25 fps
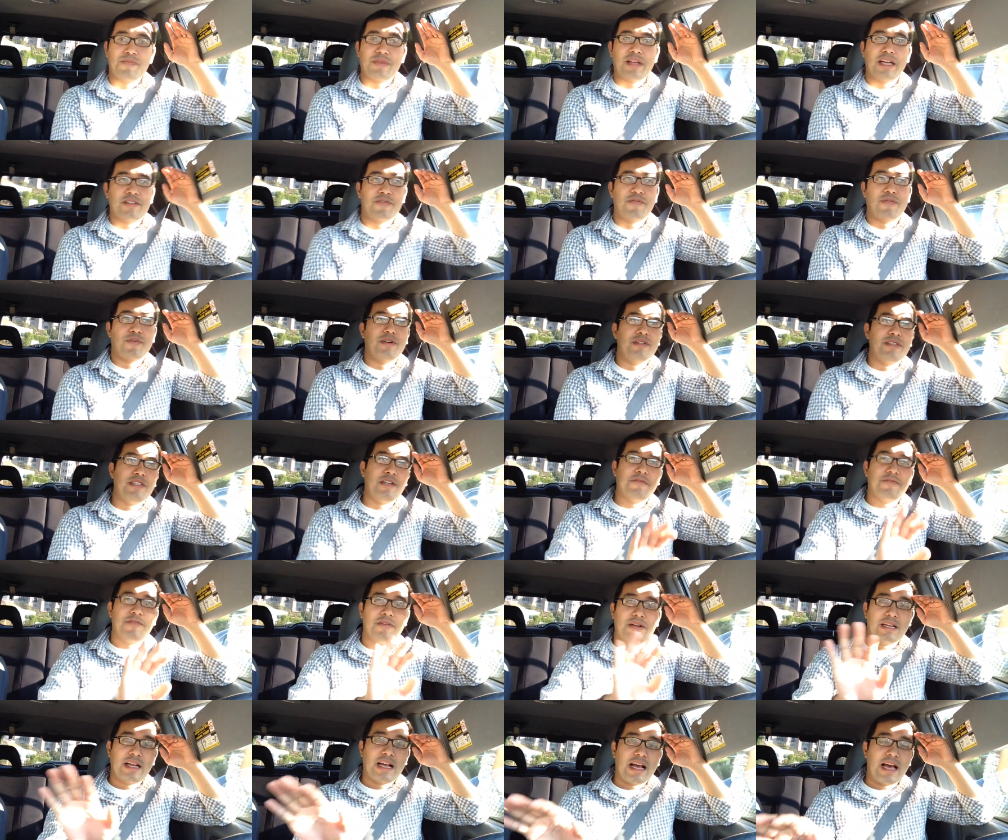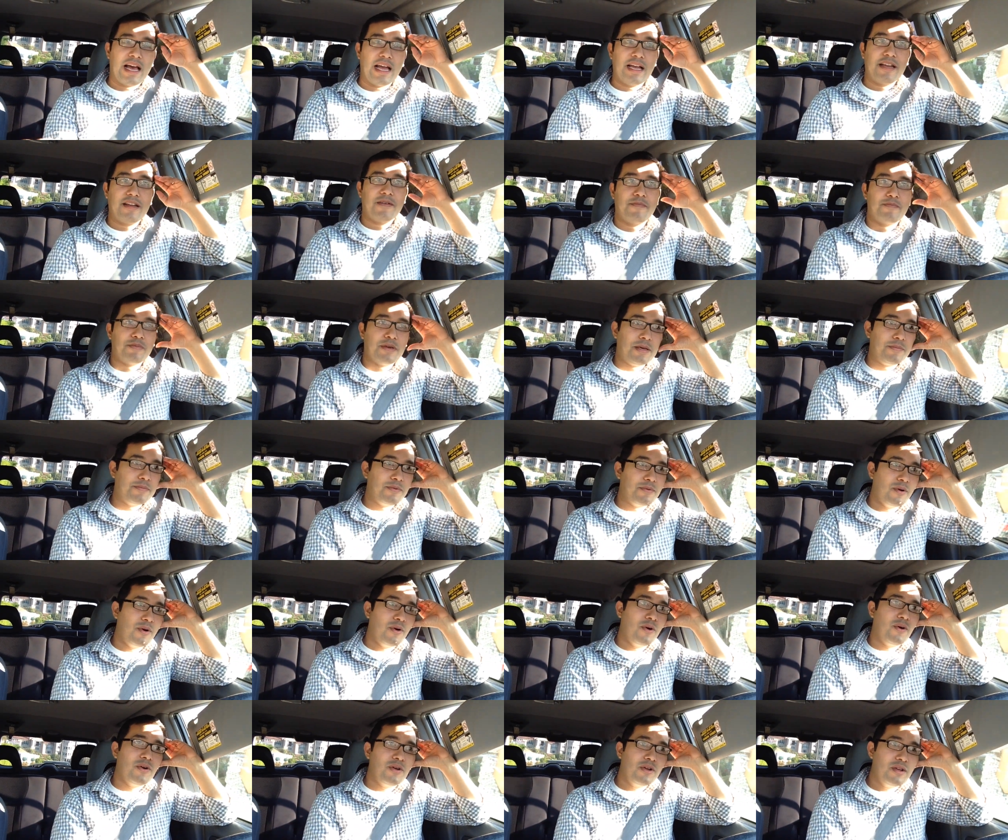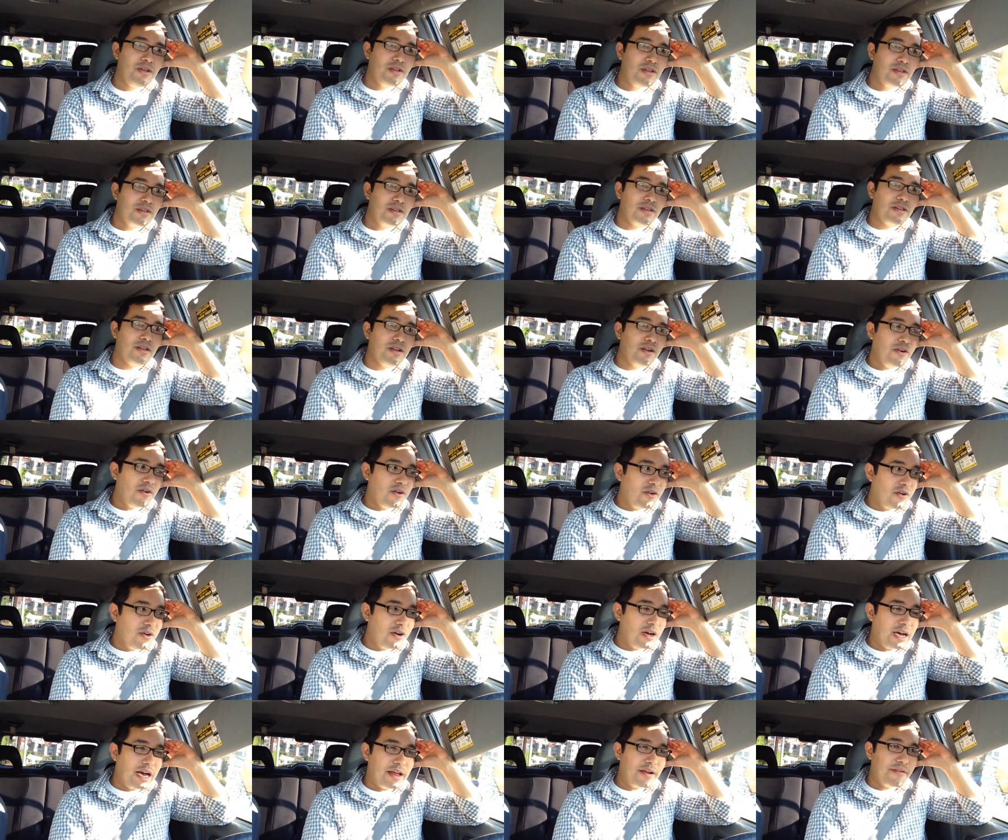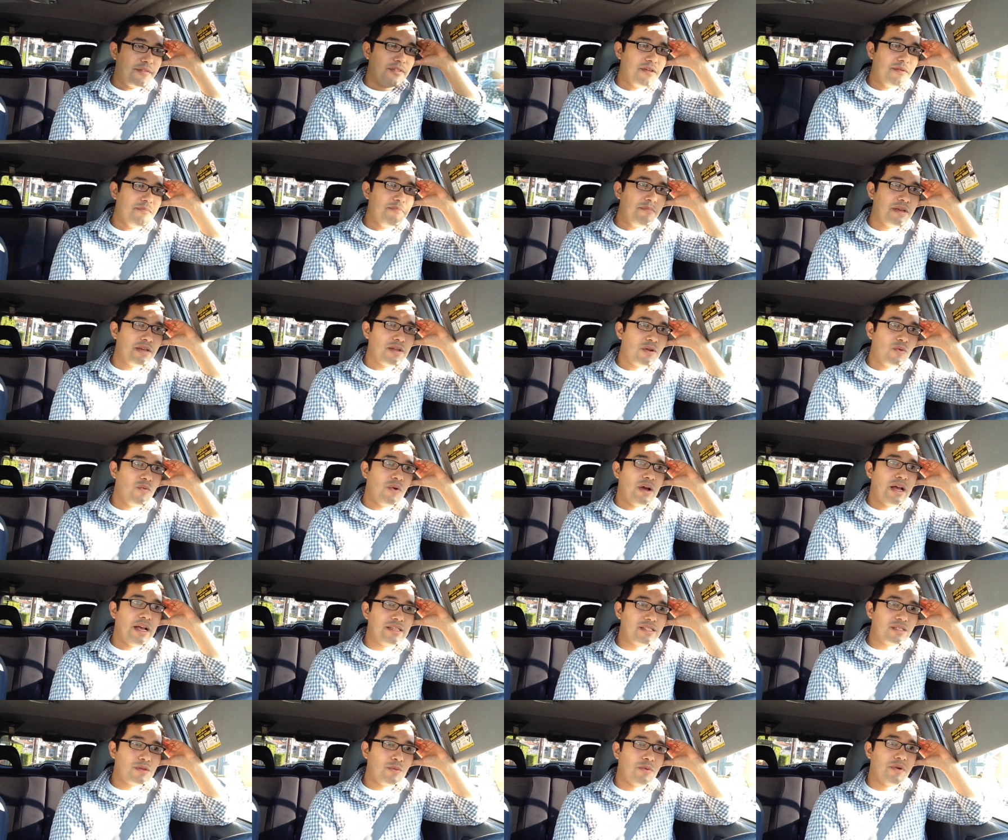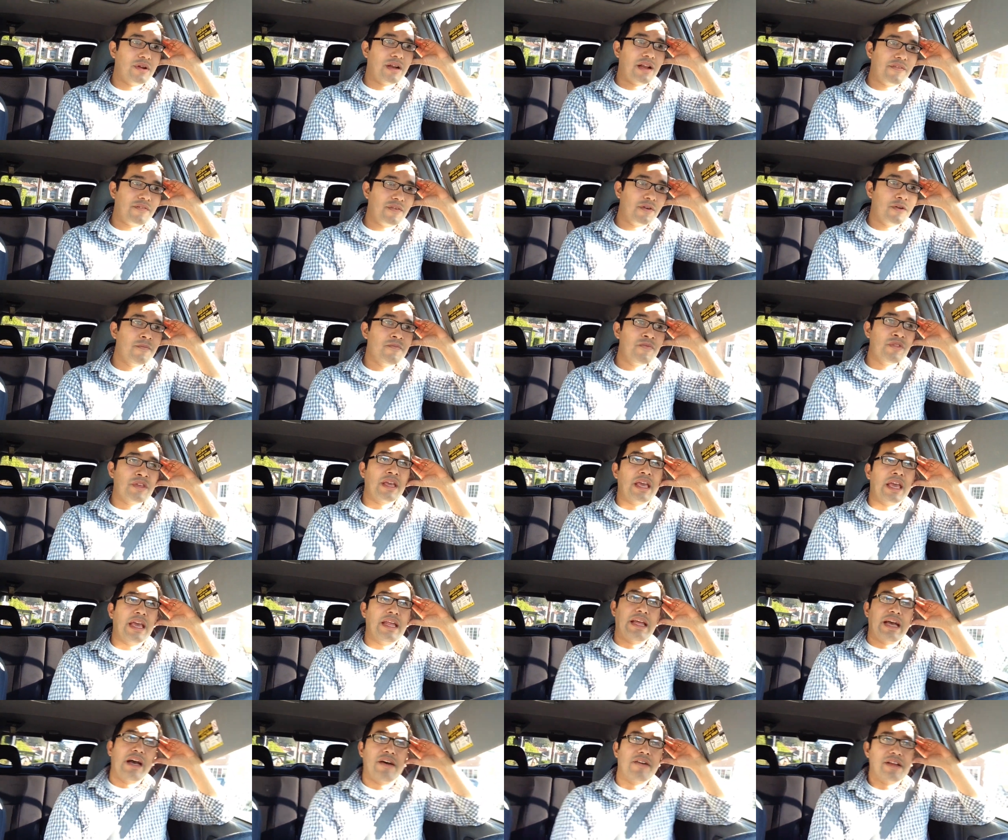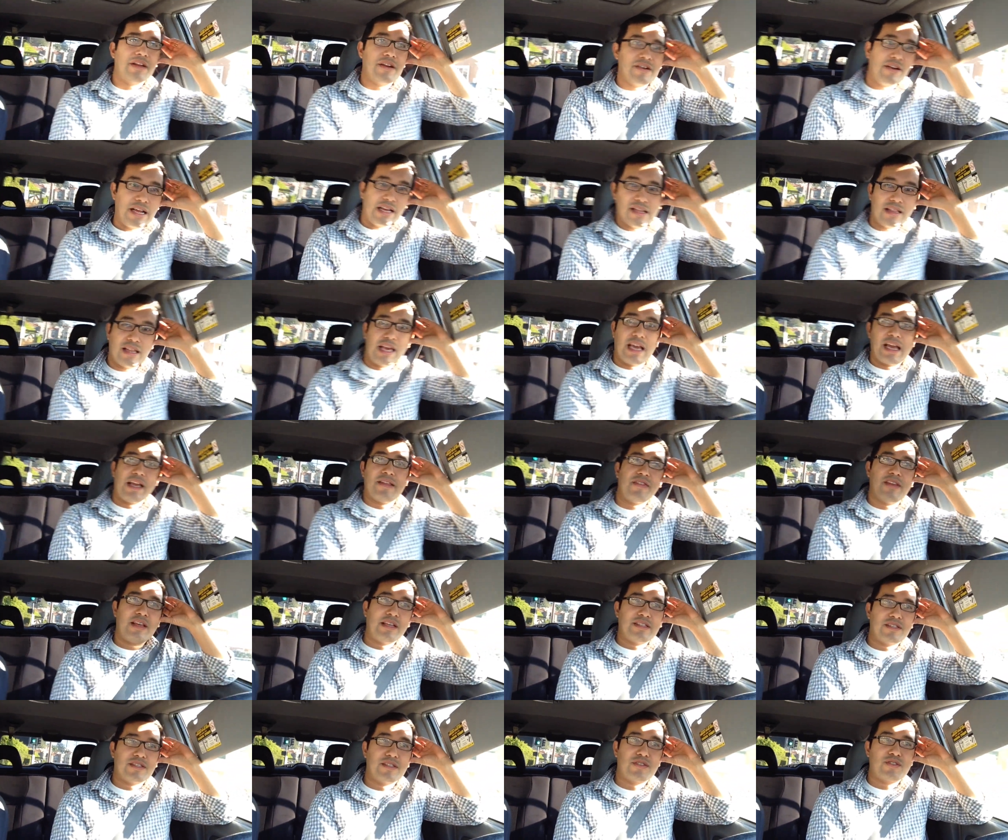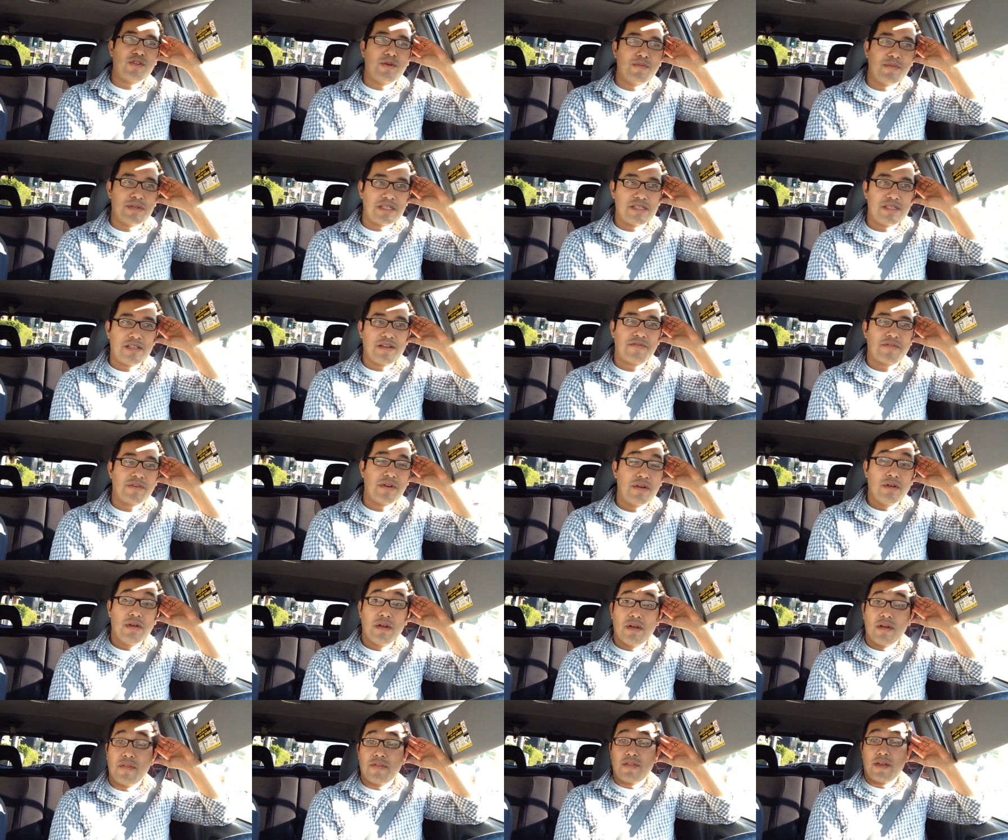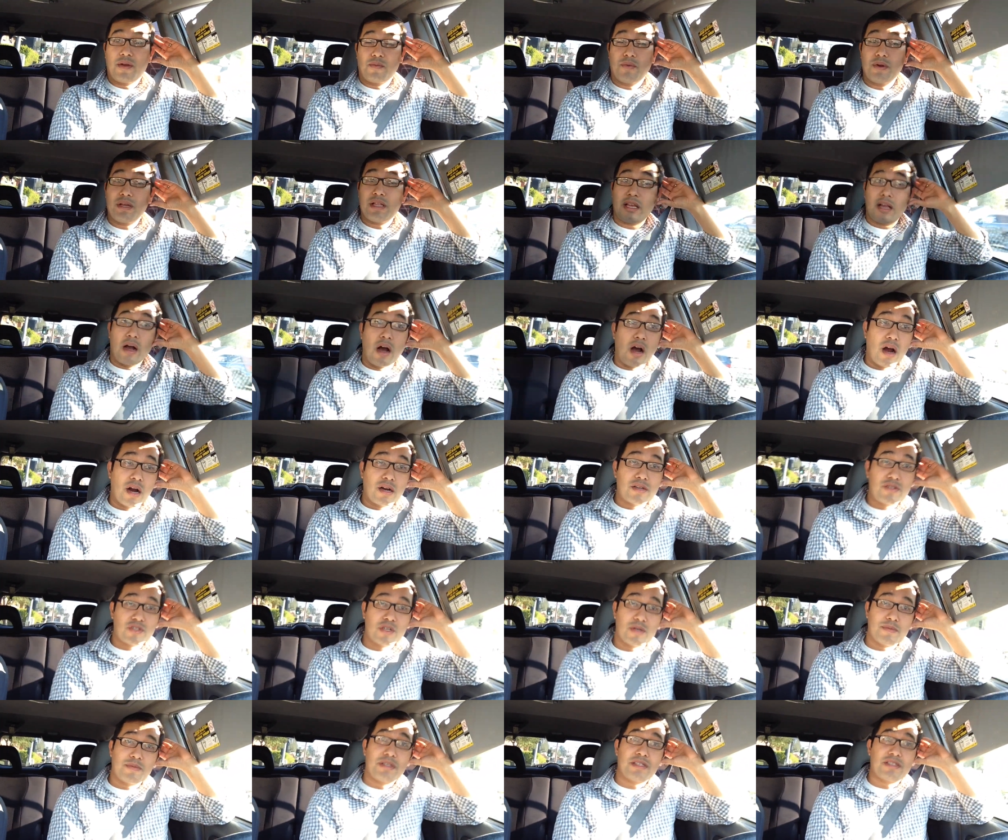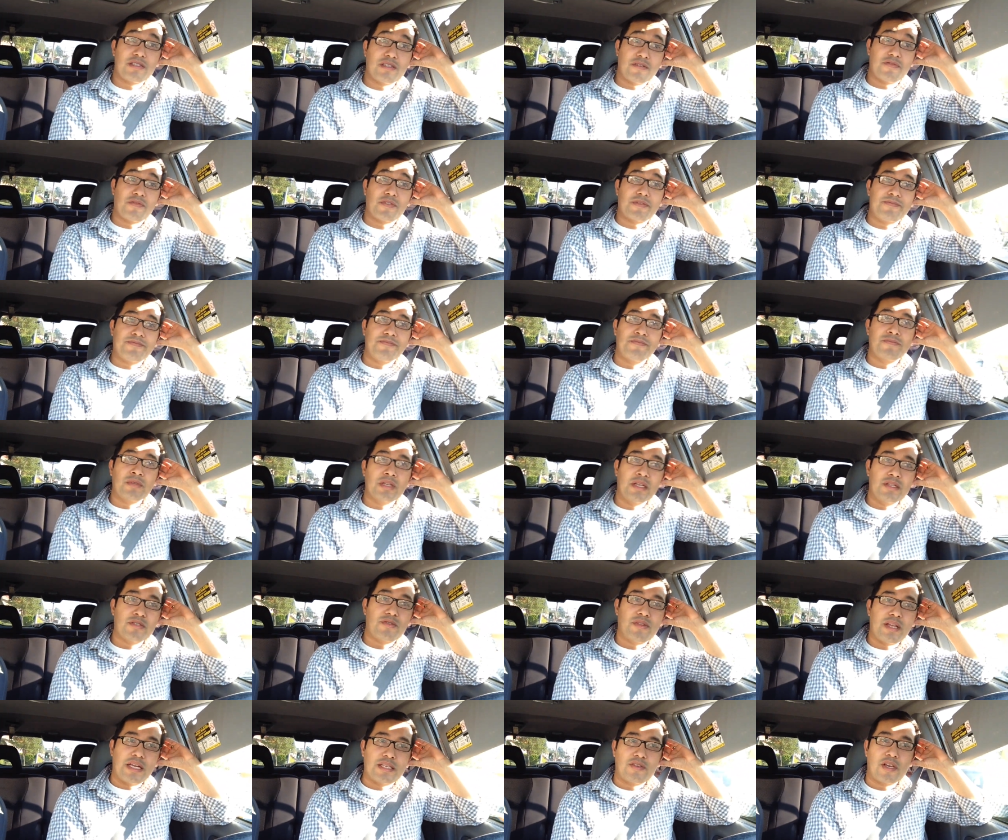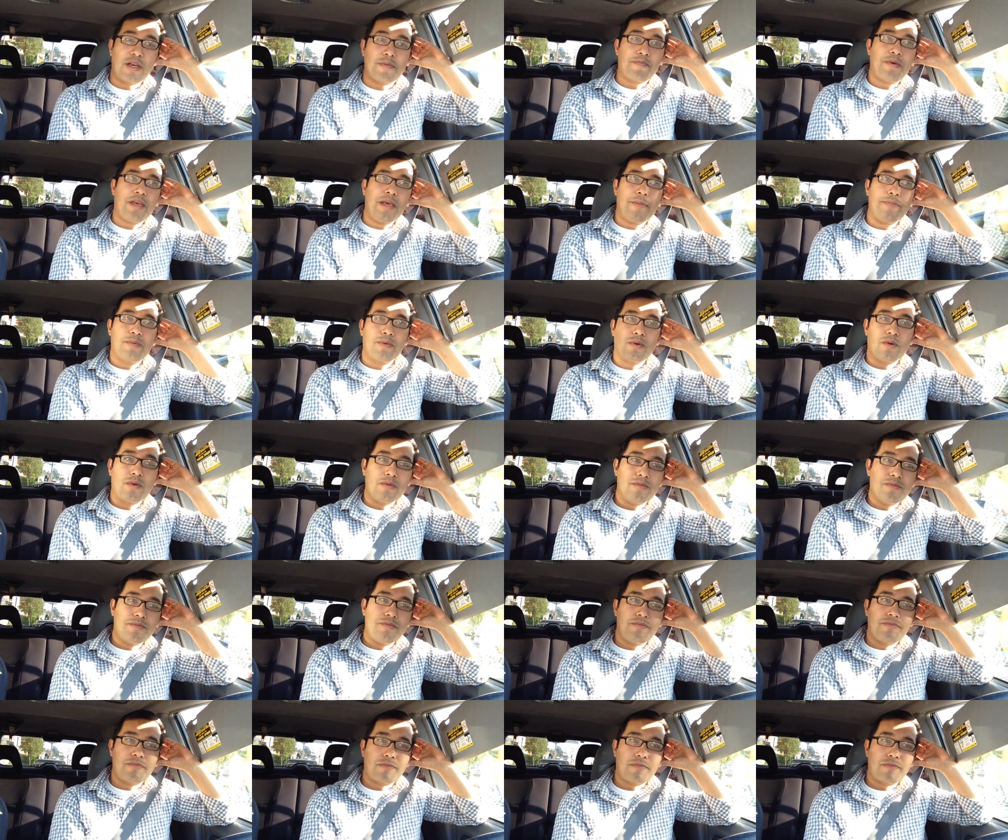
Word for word: that's for a different kind of people, you know, out in the Midwest or whatever. And out here in L A, things are so much different. They really are so much different. So that's why people,